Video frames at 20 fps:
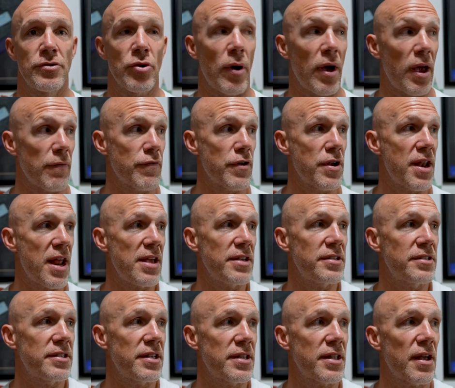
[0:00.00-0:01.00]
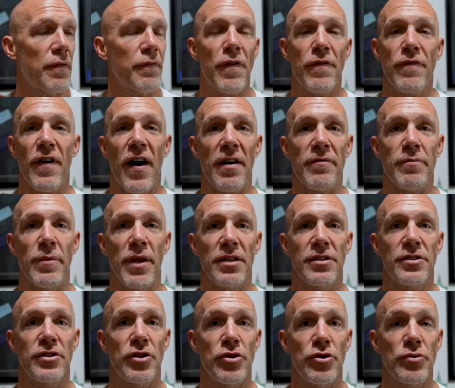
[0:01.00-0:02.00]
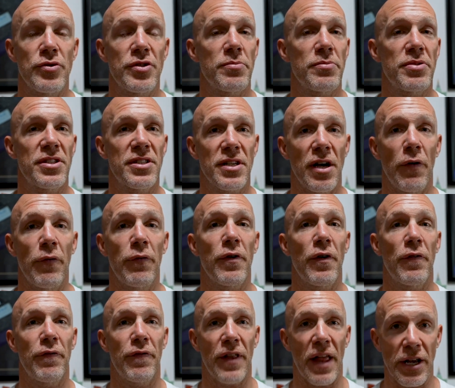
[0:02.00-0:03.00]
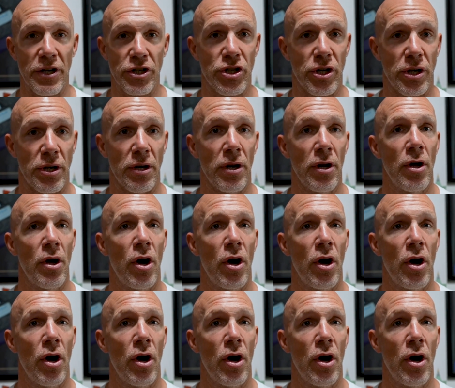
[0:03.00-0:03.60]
So every day, sit down for 5 minutes and do some self-reflection